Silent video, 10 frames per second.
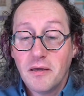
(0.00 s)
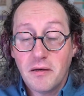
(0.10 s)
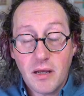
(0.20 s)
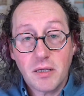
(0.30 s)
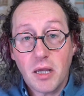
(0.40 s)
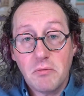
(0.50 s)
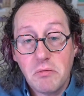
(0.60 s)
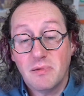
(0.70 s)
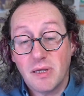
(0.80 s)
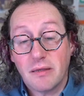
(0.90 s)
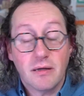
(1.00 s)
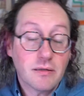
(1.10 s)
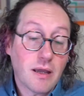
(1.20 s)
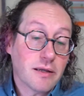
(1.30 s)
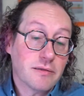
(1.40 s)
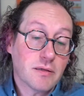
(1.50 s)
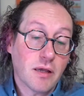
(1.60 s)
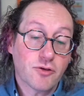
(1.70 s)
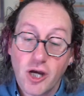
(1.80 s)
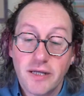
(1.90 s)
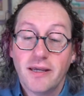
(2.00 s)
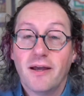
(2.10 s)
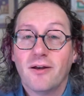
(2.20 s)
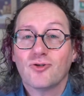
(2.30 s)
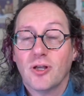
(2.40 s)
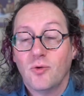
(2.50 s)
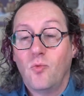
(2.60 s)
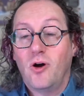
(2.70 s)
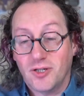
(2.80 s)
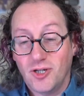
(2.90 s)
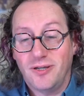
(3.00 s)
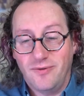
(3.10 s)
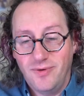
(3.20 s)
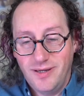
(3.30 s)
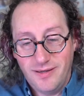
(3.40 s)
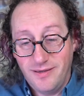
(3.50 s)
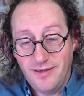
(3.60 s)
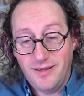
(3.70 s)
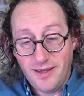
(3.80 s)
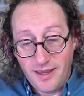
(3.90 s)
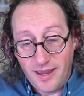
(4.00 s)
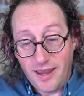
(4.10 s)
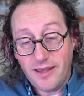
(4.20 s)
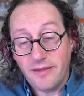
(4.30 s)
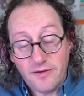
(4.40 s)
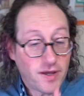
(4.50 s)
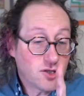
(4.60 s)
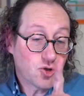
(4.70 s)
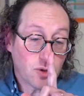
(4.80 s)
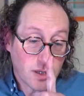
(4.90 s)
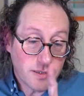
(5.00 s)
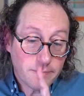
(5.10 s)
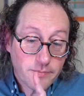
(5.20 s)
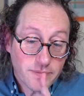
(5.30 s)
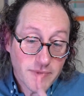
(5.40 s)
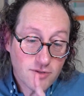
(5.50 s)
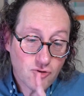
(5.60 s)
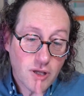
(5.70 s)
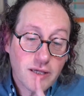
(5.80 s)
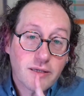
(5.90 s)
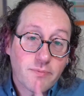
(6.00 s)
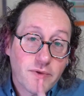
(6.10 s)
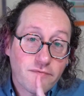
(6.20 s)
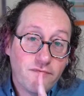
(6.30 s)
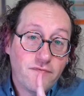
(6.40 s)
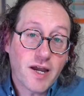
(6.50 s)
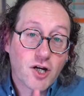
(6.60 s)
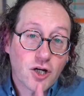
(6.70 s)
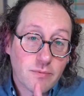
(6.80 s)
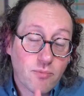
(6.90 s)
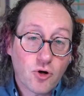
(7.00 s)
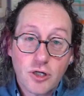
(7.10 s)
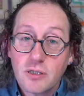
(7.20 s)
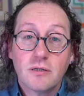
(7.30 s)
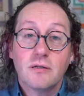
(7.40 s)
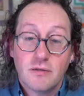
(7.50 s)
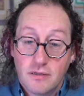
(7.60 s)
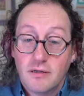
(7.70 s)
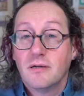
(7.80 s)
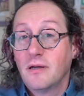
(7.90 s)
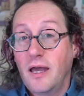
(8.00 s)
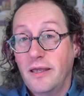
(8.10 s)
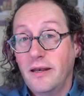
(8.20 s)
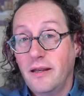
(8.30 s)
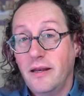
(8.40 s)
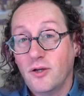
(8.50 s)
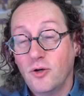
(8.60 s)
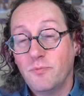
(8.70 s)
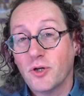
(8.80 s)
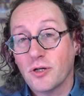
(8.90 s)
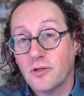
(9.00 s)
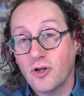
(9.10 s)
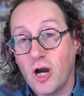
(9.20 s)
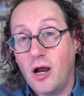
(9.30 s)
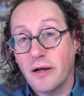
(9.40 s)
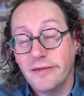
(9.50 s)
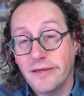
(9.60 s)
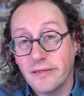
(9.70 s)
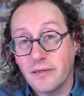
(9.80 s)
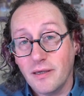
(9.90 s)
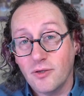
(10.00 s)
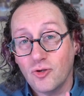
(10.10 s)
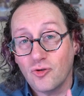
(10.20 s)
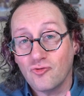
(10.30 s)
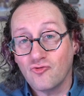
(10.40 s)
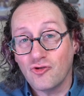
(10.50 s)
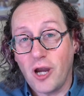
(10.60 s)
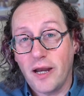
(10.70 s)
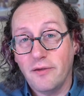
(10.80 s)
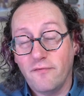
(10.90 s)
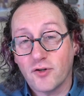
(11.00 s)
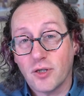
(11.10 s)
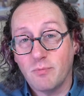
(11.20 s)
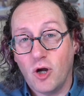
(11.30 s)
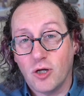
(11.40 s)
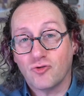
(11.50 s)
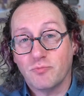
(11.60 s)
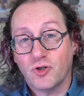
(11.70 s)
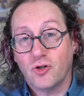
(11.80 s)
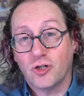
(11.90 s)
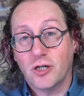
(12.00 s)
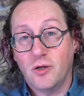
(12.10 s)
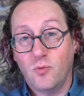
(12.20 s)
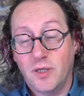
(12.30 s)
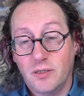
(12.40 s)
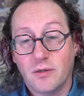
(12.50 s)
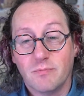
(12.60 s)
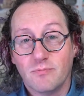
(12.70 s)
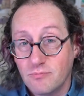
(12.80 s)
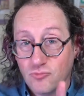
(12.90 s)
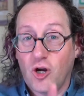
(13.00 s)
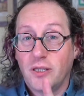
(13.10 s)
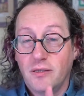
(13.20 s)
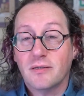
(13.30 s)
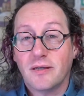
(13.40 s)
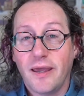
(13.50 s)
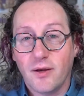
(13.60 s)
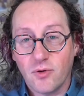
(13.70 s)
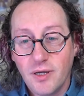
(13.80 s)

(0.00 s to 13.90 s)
And I said, well, I get this other idea. I don't really want to. And then eventually, I realized something very important. And I hope your audience is ready for some entrepreneurial wisdom. Write this down.